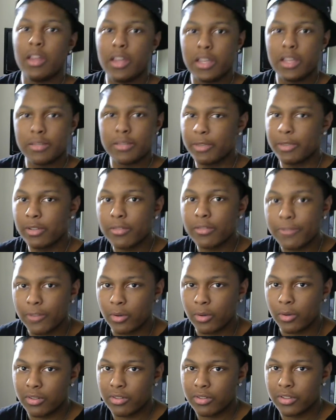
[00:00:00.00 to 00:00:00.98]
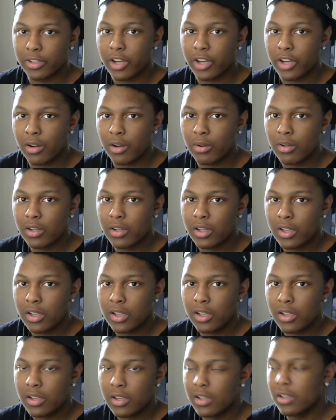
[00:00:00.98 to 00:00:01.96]
it's beautiful, you know?
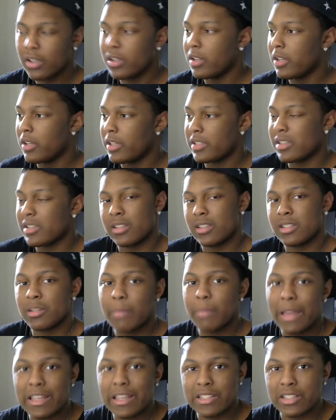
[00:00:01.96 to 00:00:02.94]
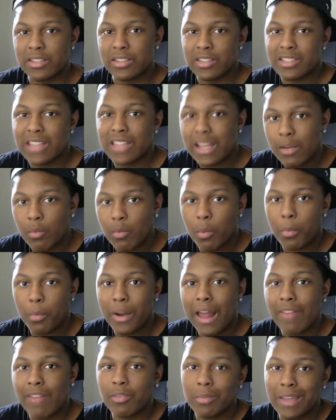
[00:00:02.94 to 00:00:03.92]
It's it's amazing. The second one
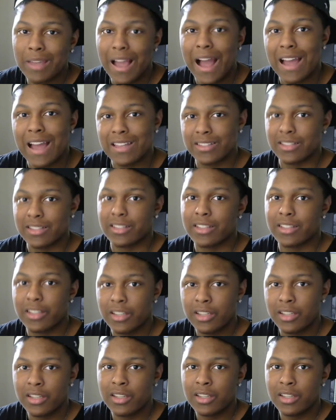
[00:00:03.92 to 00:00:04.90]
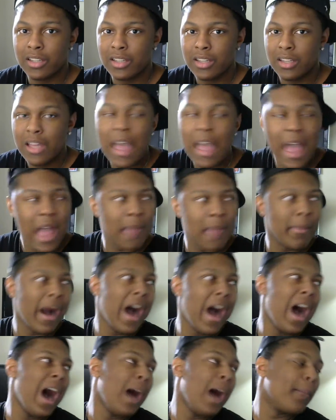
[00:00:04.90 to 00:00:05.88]
would have to be Isaac. Hey
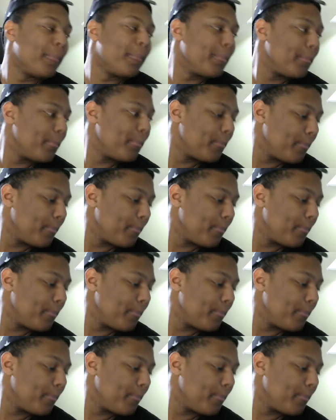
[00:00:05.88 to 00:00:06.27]
mom!